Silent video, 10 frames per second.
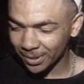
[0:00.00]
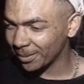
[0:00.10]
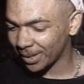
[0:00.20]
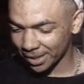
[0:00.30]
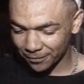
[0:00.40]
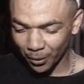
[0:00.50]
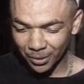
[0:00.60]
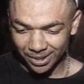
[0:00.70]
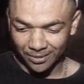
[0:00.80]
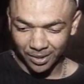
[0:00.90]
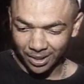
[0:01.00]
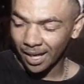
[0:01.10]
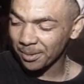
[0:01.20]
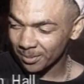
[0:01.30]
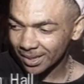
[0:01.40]
up, guys focused for the
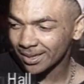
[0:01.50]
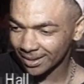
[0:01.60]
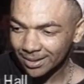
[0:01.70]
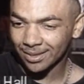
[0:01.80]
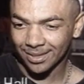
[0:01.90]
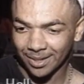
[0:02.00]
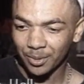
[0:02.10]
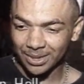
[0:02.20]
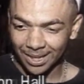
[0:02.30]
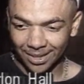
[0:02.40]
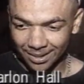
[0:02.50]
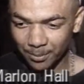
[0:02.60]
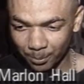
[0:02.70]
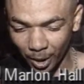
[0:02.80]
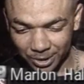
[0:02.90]
game. It was
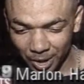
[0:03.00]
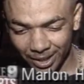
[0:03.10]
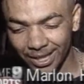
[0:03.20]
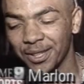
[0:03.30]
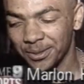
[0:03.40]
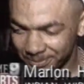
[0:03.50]
brought us all together.